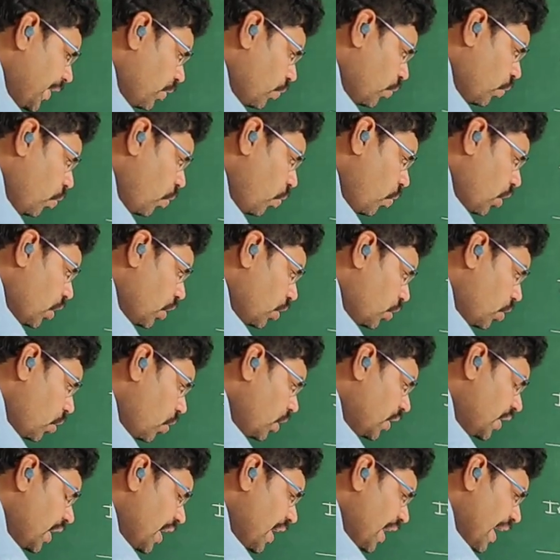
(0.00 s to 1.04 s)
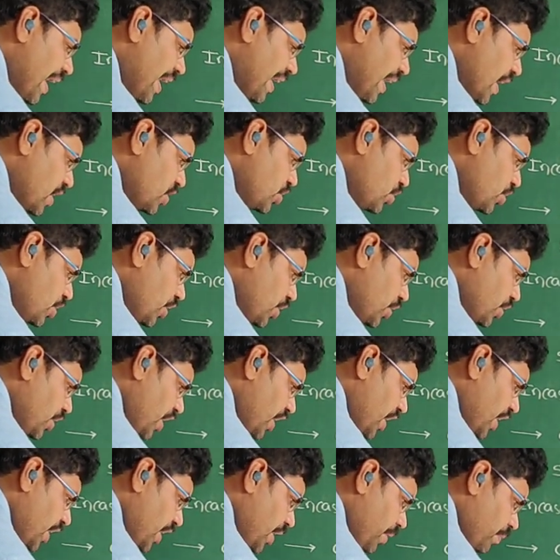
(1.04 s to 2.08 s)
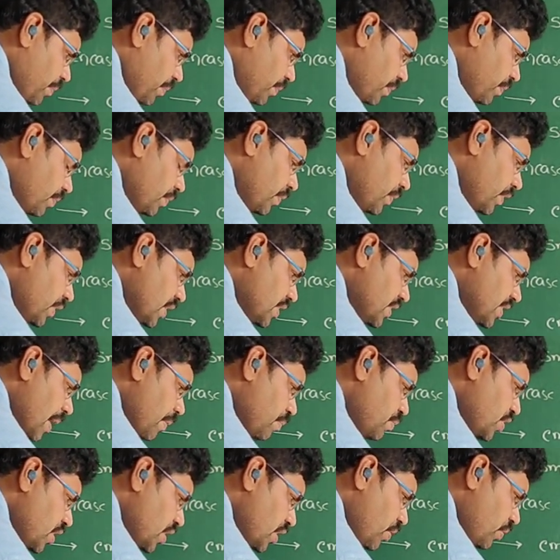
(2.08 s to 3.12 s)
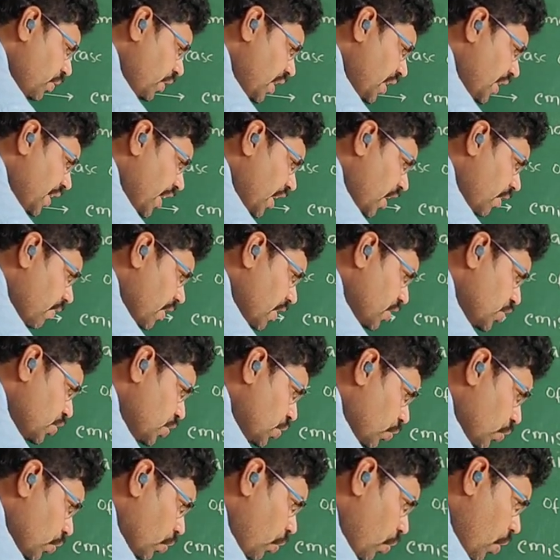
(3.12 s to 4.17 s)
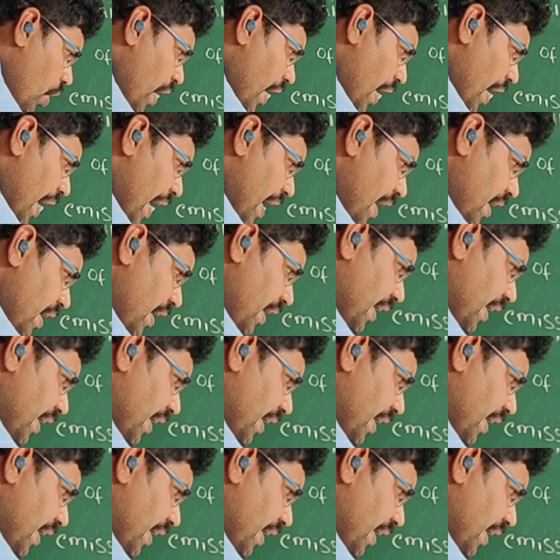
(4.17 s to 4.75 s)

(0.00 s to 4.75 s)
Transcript: to, total energy E is absolutely equals to N